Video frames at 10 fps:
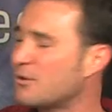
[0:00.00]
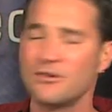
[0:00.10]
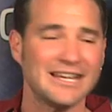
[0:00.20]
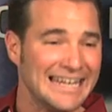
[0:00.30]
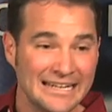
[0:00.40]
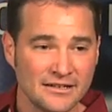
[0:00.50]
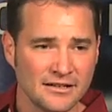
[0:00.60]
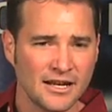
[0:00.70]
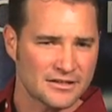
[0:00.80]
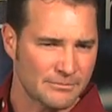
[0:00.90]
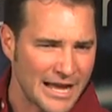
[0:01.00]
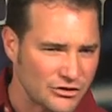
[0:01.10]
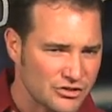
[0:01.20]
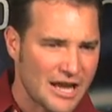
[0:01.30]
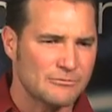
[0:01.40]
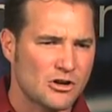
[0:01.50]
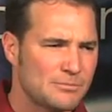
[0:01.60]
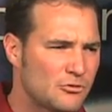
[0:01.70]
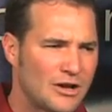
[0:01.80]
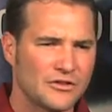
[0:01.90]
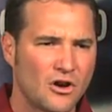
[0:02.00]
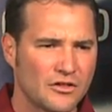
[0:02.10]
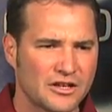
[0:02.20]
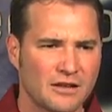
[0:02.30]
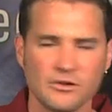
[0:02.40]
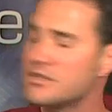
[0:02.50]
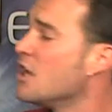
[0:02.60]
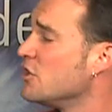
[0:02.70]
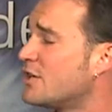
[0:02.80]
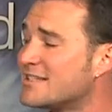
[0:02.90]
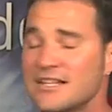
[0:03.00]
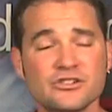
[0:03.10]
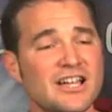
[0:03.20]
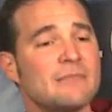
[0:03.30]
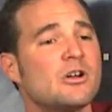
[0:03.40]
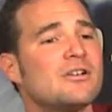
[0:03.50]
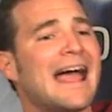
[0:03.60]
code in to match your time code up around the, all the cameras. You can send your time code